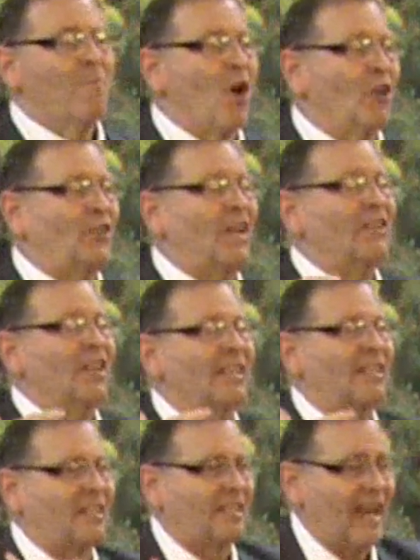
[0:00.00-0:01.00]
burst into
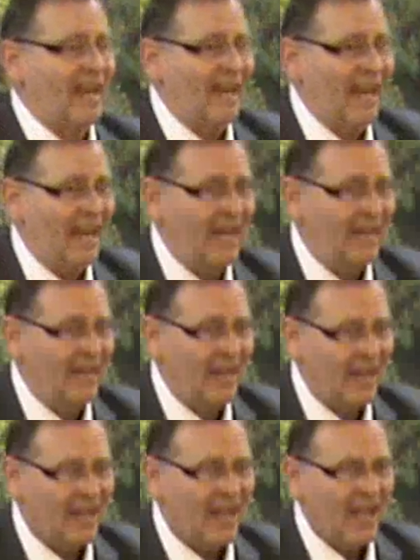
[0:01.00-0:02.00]

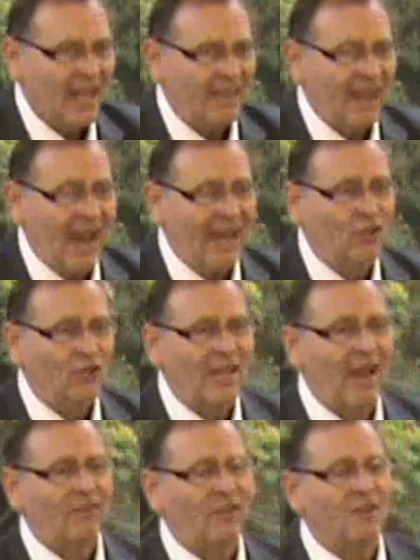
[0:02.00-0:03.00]
singing, the angels
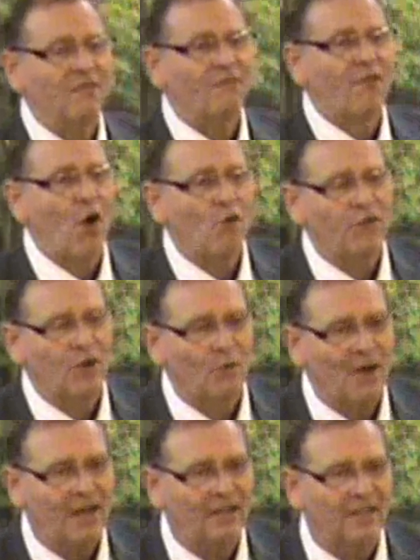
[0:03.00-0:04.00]
have to fold their
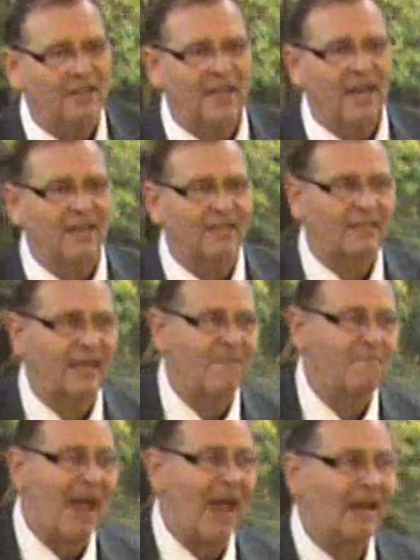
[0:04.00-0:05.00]
wings and take a
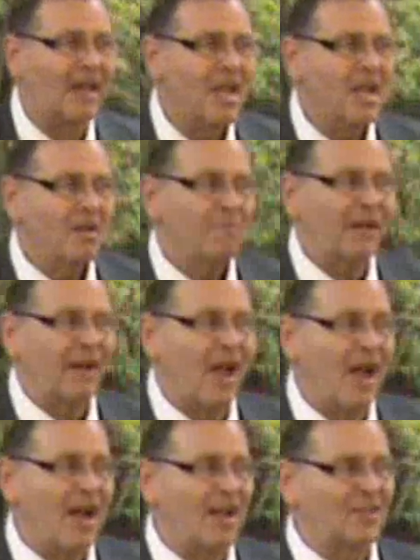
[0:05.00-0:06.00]
step back
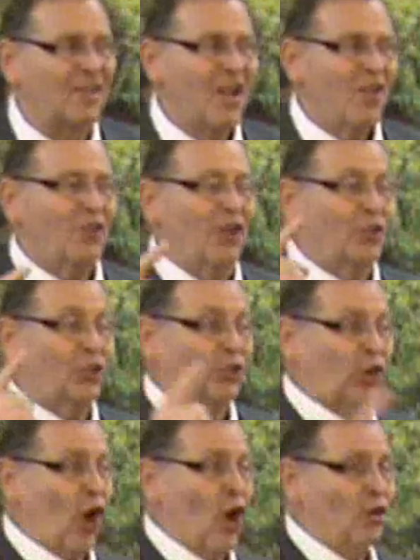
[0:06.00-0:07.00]
because the
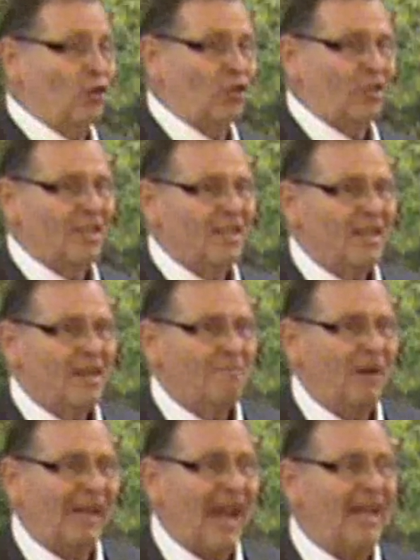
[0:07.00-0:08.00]
church
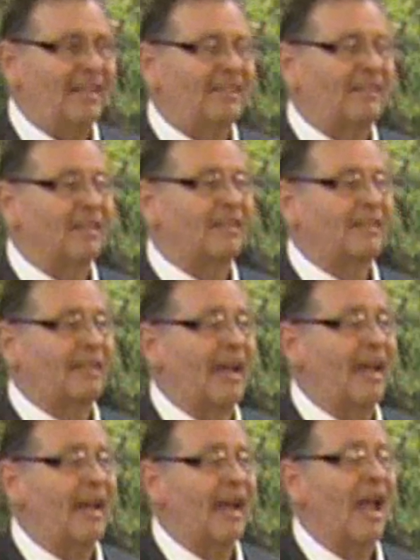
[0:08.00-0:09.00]
begins to
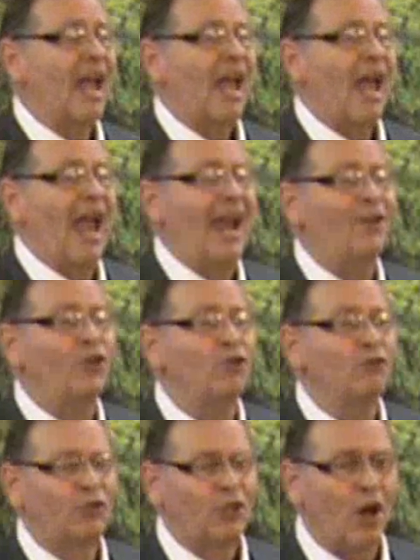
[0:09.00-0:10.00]
sing a
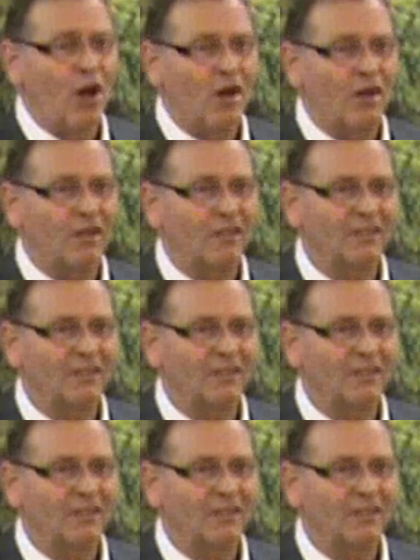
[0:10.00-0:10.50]
new song.